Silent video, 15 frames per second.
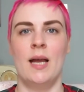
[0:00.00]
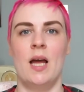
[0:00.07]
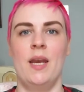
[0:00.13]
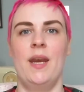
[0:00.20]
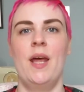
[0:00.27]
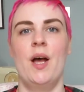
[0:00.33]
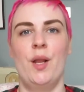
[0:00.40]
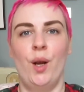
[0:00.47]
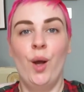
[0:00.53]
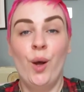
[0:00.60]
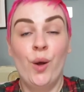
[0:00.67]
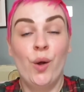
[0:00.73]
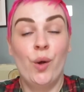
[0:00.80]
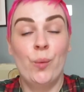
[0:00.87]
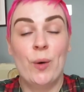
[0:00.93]
And
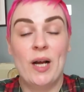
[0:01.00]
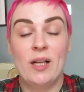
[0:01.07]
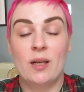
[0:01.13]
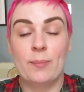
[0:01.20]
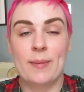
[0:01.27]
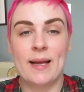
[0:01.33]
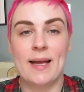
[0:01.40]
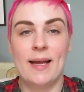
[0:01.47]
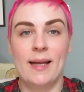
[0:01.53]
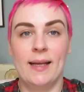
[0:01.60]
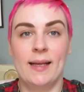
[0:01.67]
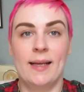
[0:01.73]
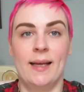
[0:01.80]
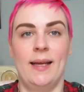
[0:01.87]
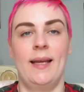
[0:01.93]
hello and welcome
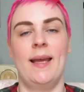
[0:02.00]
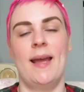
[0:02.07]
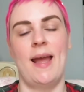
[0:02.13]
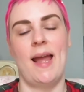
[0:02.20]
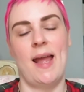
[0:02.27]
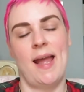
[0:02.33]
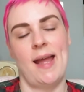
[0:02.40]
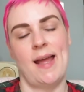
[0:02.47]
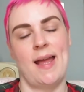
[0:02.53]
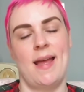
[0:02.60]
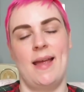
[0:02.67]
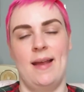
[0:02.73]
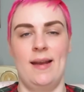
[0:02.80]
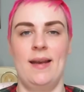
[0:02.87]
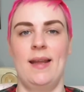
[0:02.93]
back
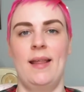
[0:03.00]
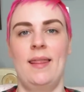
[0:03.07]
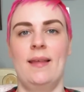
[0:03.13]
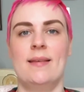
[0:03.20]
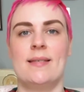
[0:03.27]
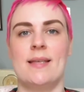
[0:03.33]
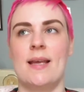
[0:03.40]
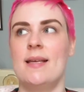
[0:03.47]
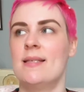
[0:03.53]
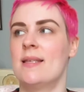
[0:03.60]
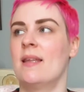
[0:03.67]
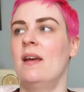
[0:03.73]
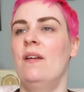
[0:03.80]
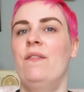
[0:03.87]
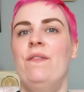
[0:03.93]
again. This is
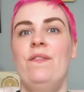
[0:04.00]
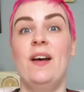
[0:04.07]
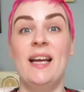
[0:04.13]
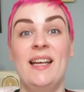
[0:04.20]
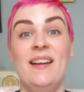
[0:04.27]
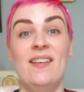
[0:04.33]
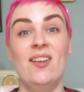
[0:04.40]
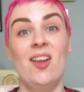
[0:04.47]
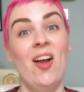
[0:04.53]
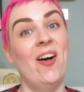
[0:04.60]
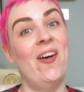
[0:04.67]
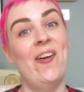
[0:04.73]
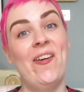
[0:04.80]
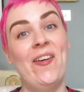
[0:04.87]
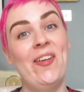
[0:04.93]
the final
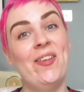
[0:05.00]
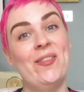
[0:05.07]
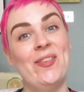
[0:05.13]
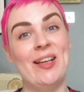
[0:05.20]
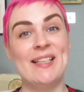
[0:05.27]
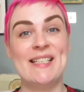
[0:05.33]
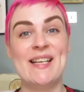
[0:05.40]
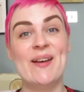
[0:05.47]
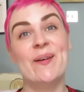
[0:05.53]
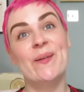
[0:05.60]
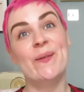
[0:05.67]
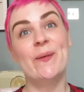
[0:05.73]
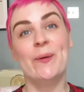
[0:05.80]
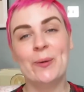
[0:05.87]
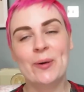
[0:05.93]
haul
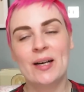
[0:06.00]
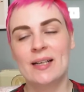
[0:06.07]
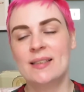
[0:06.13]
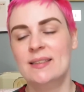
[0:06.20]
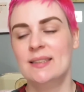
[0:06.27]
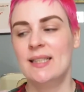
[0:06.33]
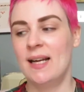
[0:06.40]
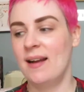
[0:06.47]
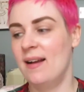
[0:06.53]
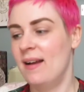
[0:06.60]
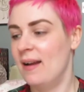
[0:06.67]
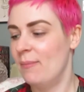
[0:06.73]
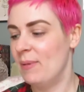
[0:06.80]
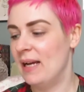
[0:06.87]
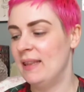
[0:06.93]
video,
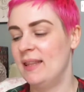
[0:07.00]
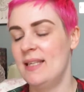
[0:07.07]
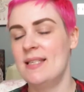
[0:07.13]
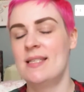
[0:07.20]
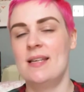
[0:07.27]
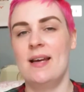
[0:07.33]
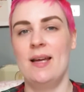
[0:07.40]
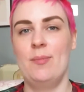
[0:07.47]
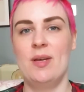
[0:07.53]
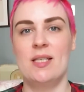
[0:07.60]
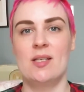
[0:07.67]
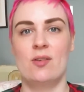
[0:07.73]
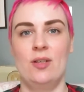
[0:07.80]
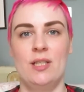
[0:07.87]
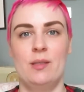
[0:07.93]
and this time
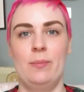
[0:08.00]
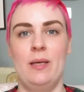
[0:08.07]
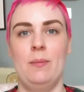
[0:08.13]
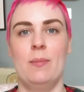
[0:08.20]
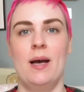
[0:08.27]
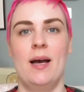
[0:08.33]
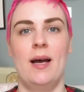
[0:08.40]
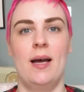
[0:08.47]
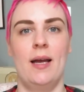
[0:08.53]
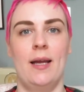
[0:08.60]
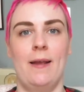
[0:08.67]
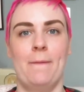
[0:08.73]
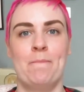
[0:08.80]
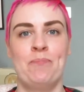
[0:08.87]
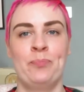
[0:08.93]
it's going to be
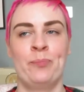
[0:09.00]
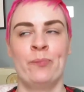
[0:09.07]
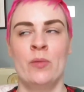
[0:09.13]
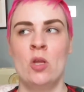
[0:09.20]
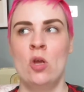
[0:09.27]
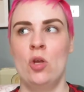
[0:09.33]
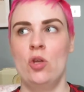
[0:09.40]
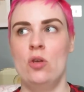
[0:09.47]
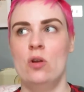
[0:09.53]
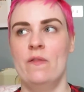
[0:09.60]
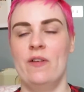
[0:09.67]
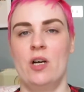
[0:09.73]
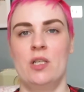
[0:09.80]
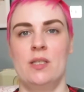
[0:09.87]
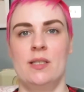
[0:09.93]
my
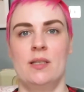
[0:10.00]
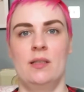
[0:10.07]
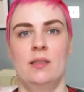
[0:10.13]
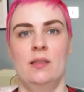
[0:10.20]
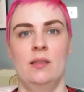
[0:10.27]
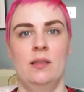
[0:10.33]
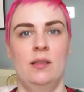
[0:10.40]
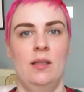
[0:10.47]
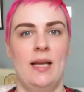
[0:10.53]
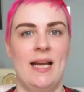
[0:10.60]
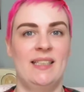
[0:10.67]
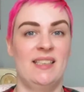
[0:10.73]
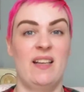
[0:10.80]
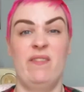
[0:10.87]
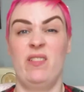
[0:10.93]
Universal
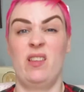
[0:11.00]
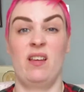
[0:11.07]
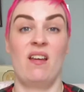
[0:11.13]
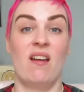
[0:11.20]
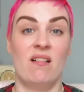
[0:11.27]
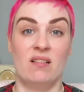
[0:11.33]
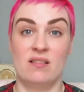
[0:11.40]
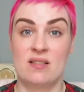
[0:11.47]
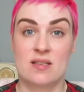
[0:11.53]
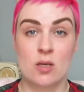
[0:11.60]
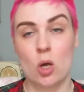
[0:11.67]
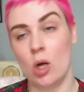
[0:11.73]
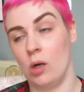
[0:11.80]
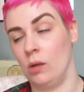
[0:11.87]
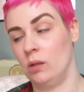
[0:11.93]
and everything else
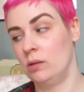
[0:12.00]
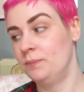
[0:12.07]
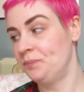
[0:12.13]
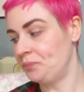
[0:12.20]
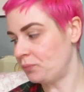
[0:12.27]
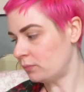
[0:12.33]
haul